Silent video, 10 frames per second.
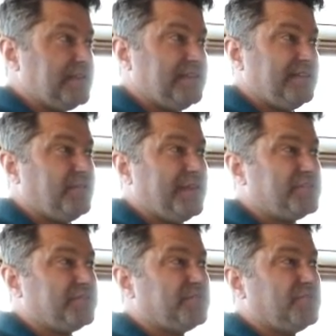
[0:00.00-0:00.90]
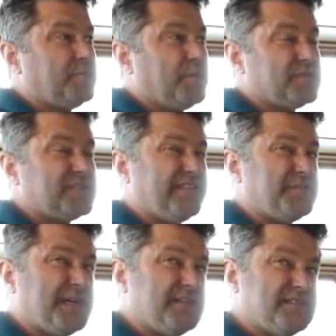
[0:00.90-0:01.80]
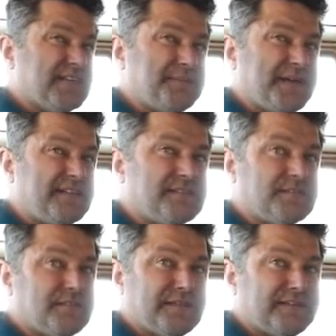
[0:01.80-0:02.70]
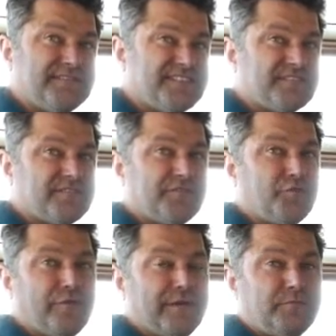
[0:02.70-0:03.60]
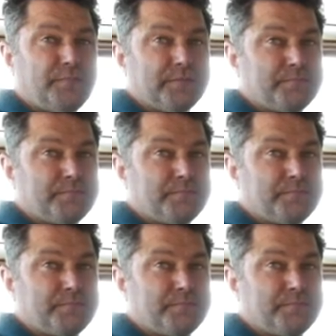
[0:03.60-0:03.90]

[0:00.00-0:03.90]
it went up to about 7 miles, 8 miles, and that just cut that up.